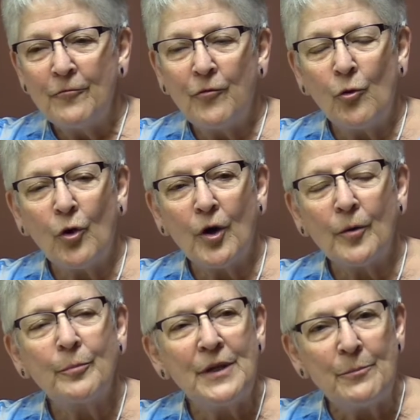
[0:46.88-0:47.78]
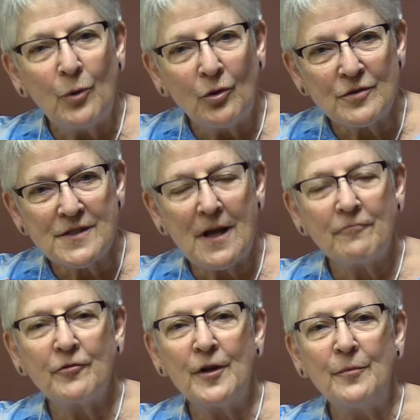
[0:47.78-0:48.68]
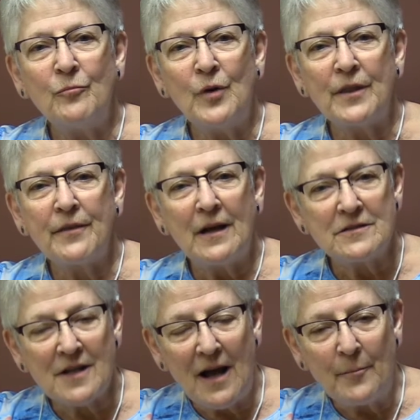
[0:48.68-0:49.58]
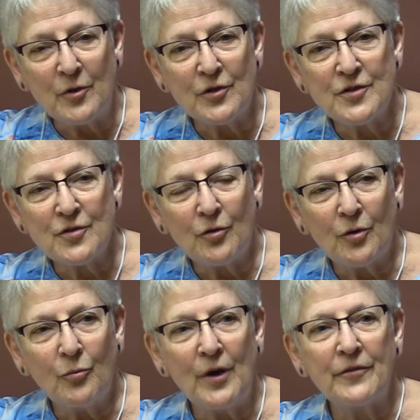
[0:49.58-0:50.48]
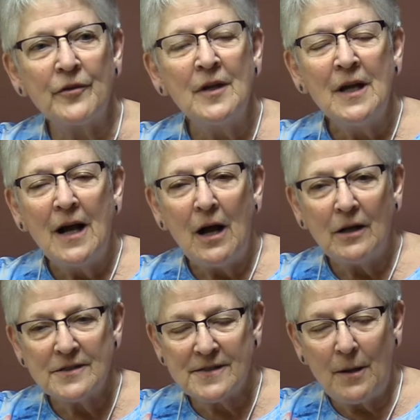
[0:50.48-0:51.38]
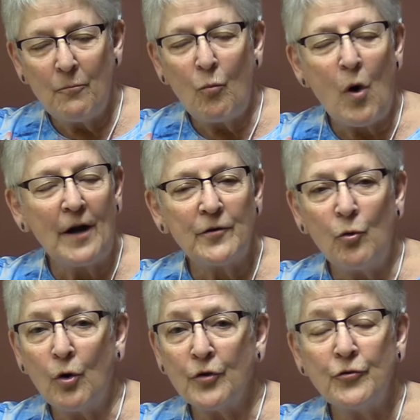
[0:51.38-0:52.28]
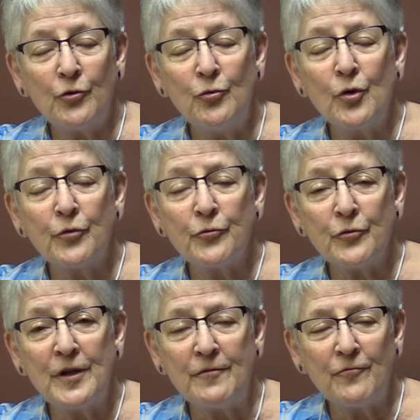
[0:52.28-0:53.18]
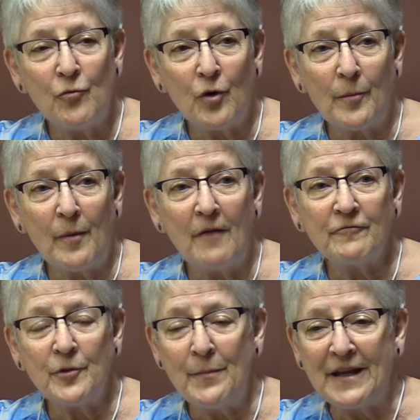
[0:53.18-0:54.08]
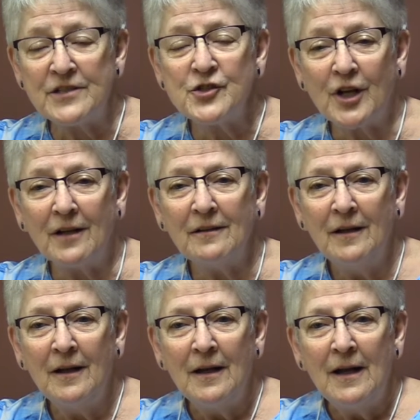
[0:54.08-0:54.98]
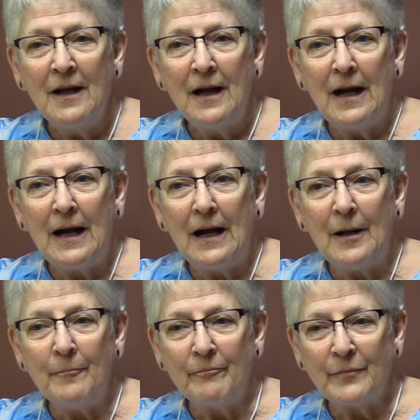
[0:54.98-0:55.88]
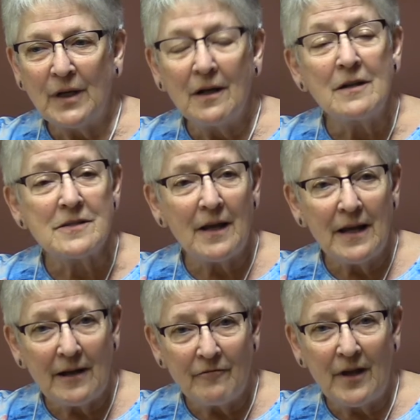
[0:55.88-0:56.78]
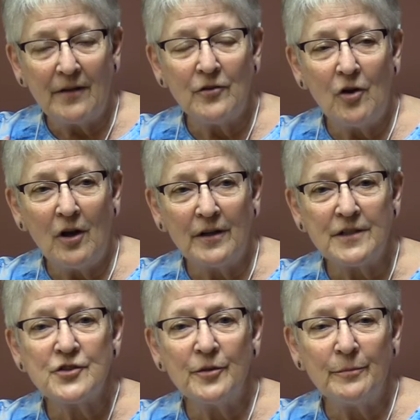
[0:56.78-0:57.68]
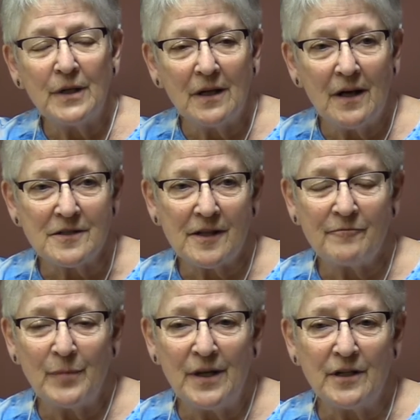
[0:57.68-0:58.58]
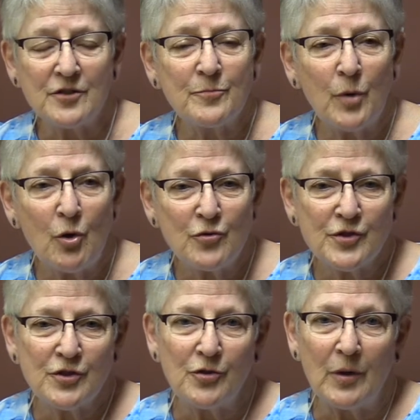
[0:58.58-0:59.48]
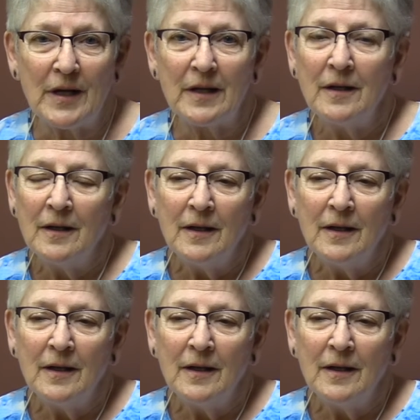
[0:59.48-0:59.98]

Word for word: for people suffering with Alzheimer's or with someone or two or three form of dementia, um, because I have that knowledge and because I've been exposed to it,